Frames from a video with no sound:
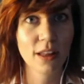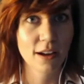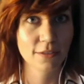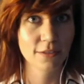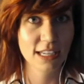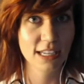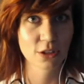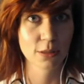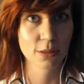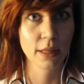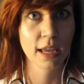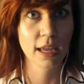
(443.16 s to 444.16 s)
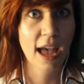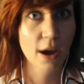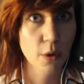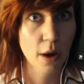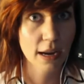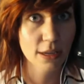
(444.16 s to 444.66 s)
of teachers to be like,
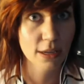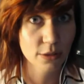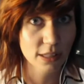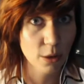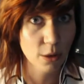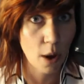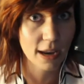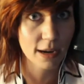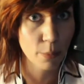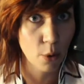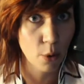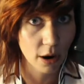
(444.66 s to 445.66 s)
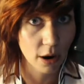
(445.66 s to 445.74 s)
how do I use the whiteboard?